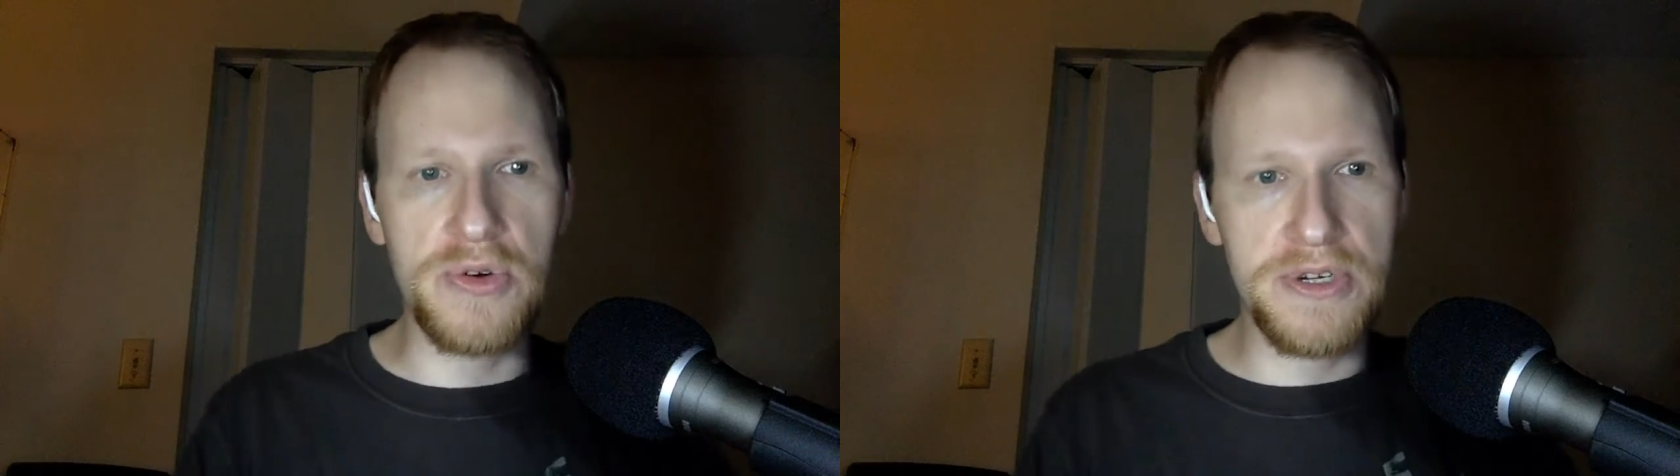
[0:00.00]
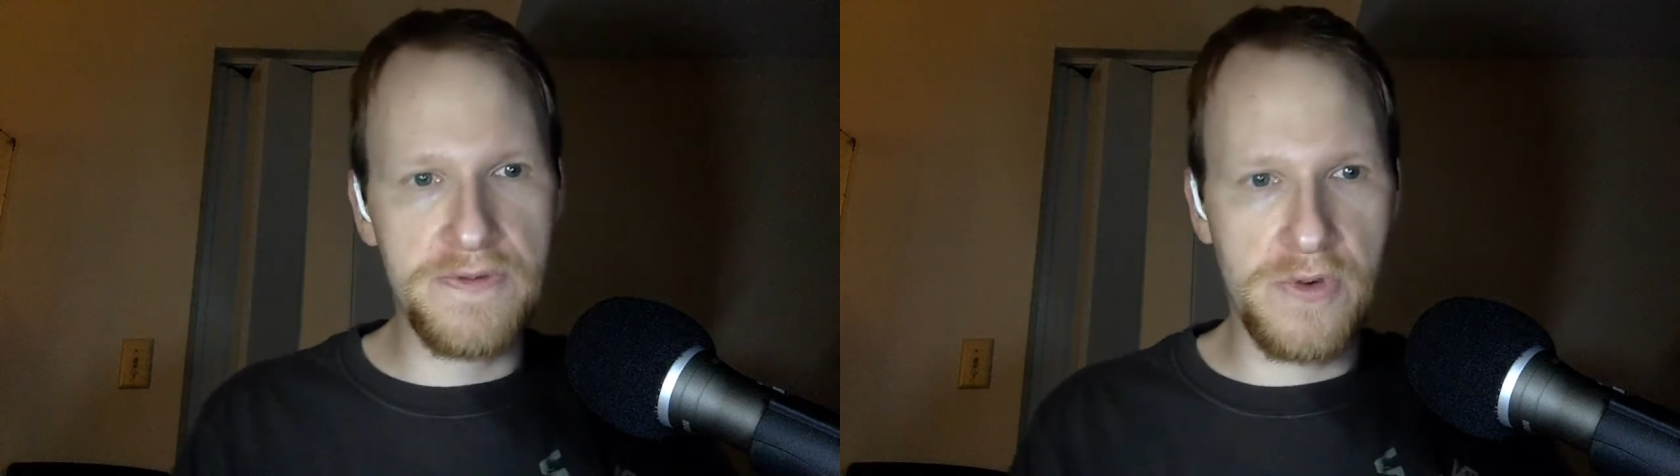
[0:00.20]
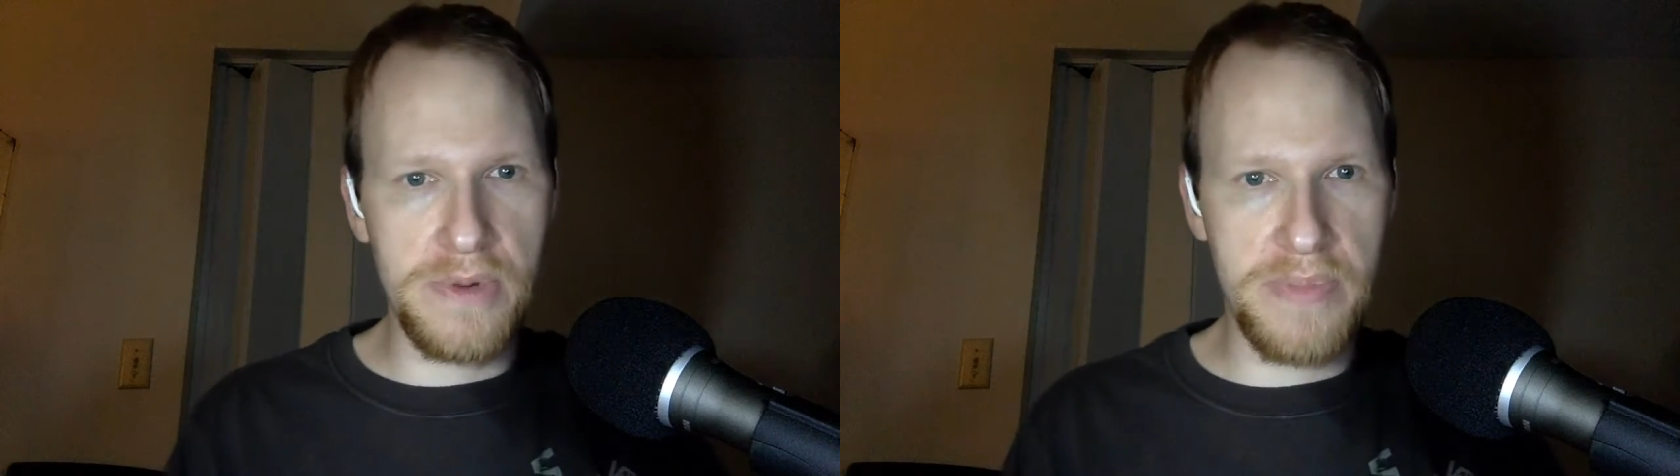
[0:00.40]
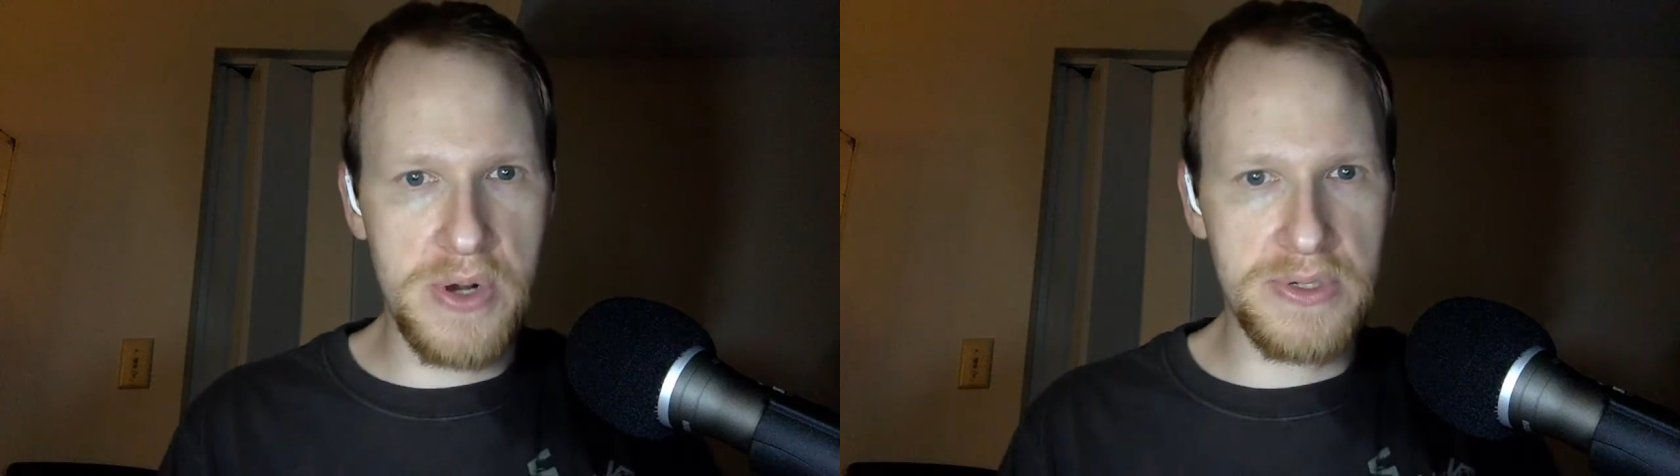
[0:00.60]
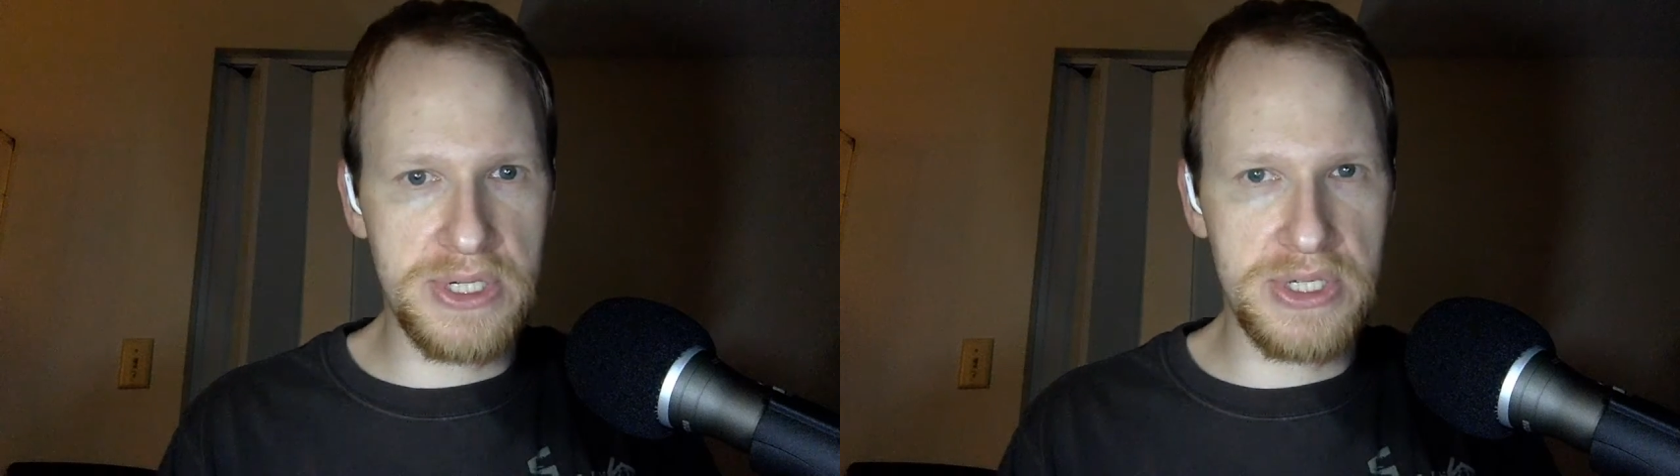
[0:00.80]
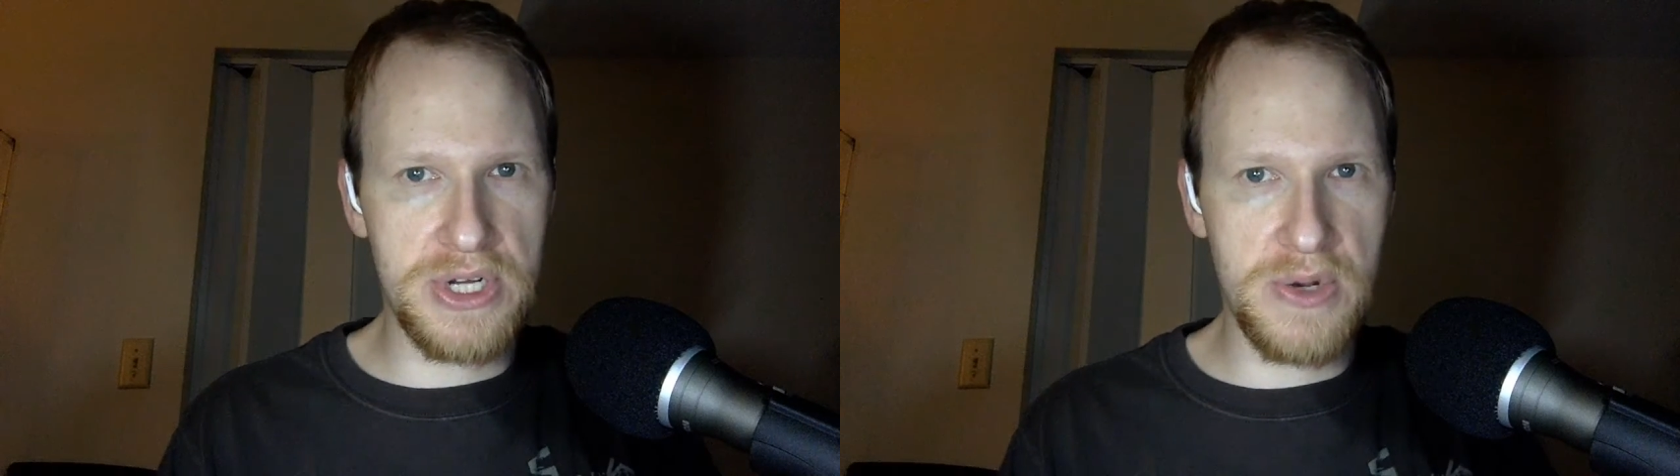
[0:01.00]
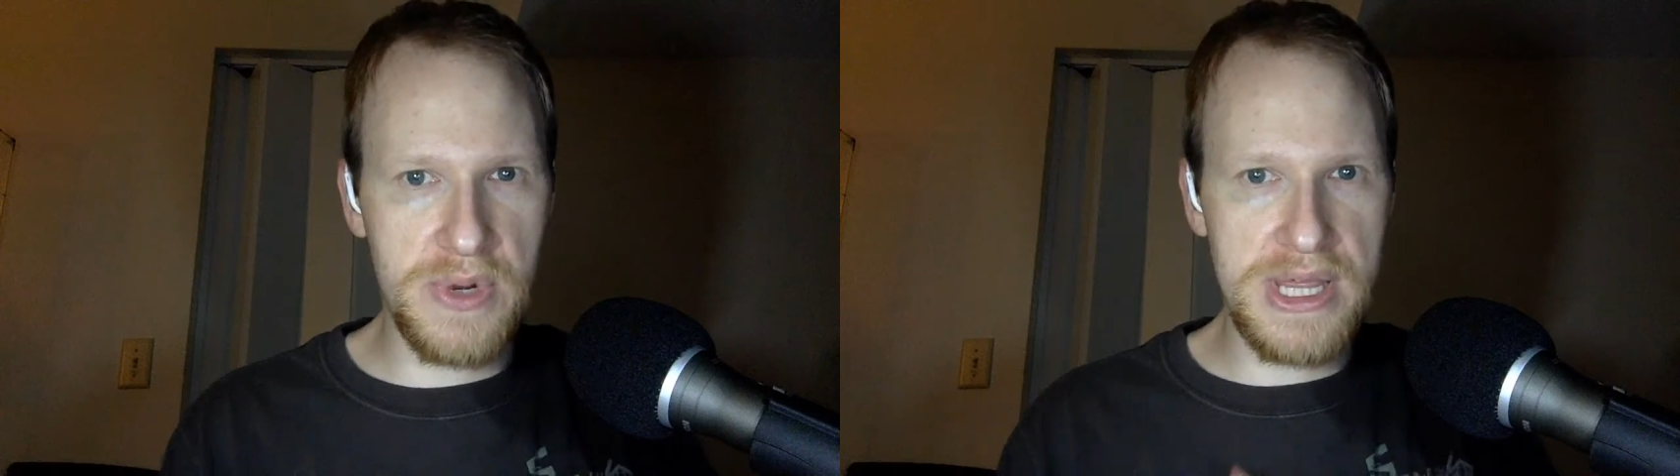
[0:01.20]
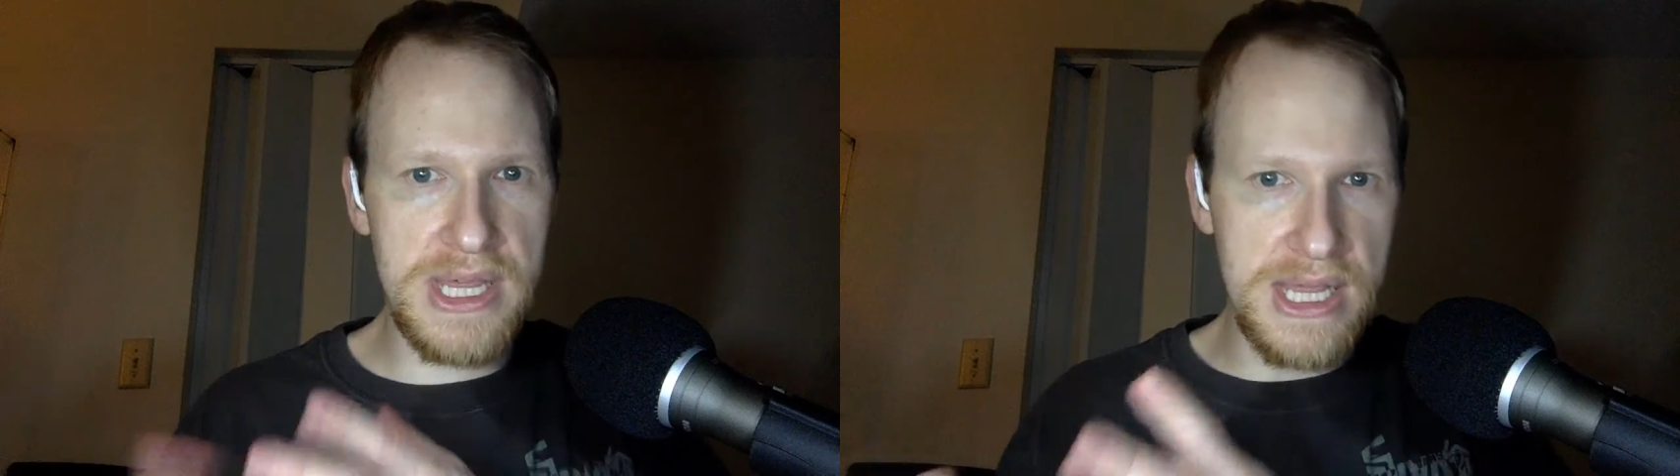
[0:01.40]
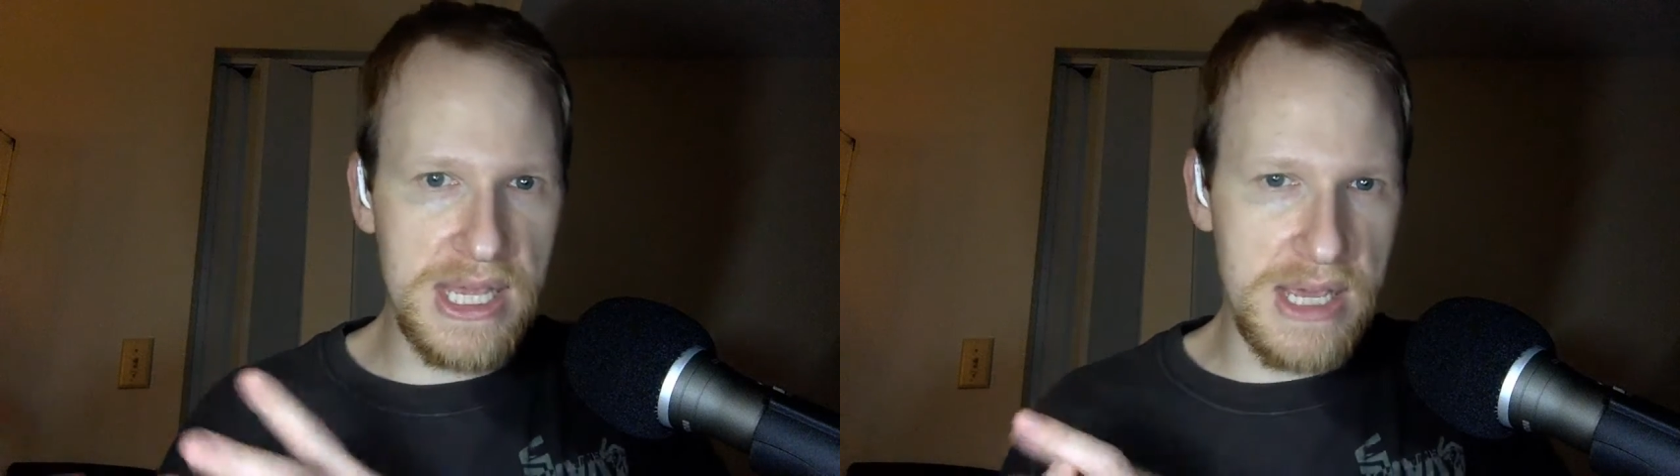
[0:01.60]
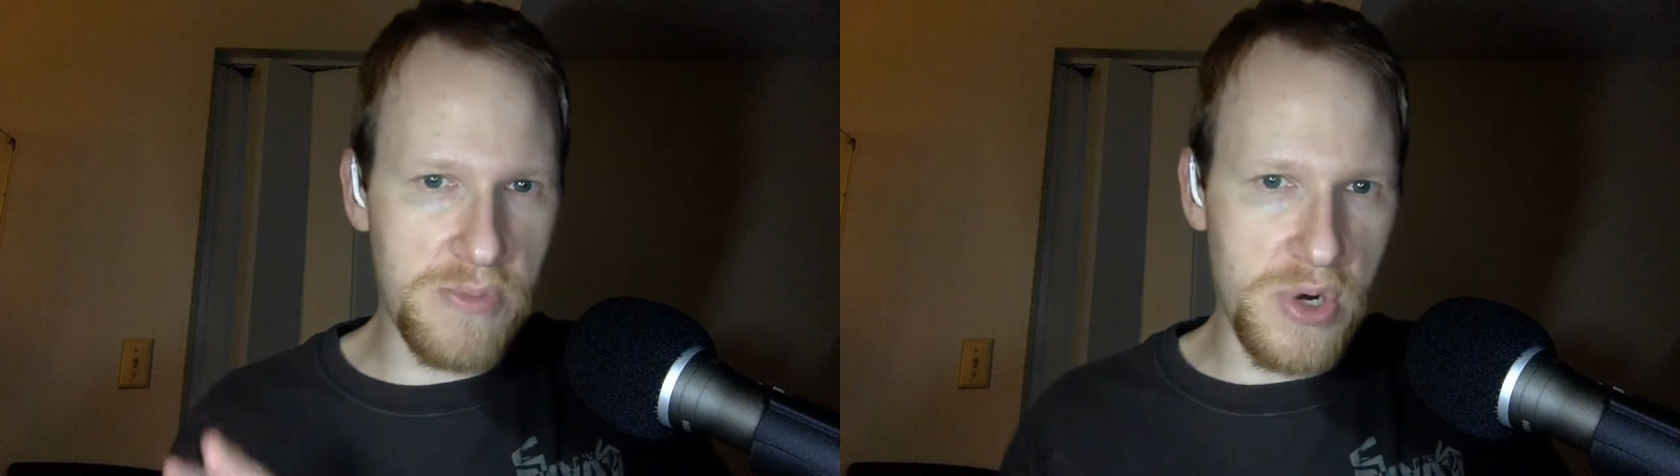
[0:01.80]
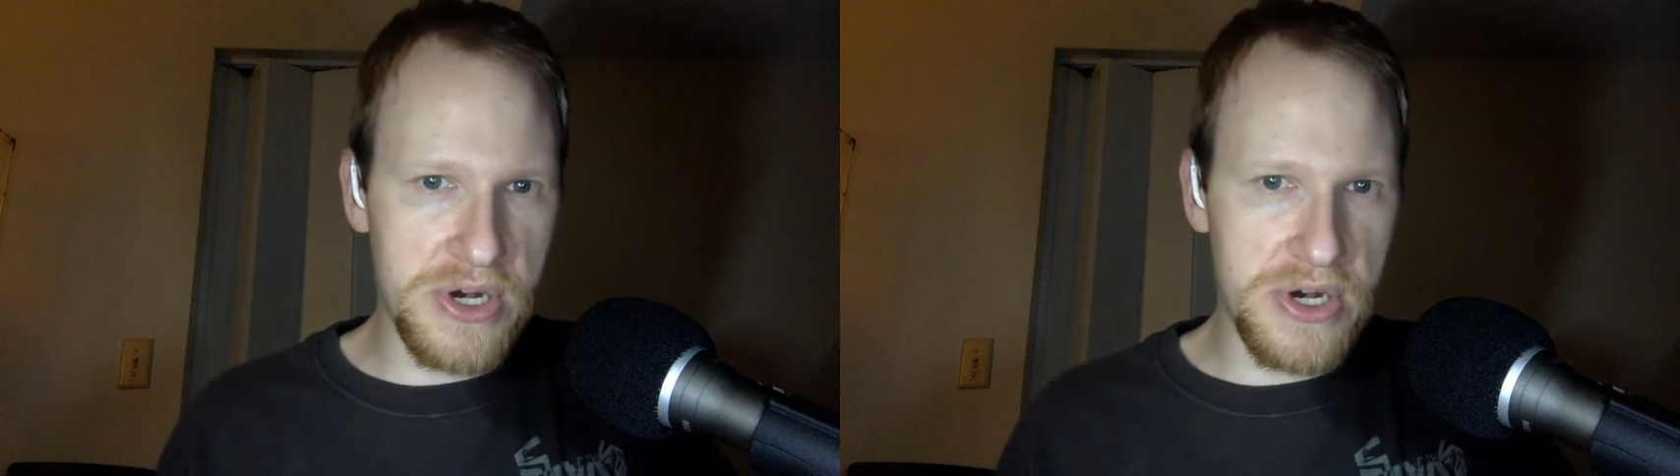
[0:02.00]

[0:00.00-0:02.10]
older forum posts to start with and then get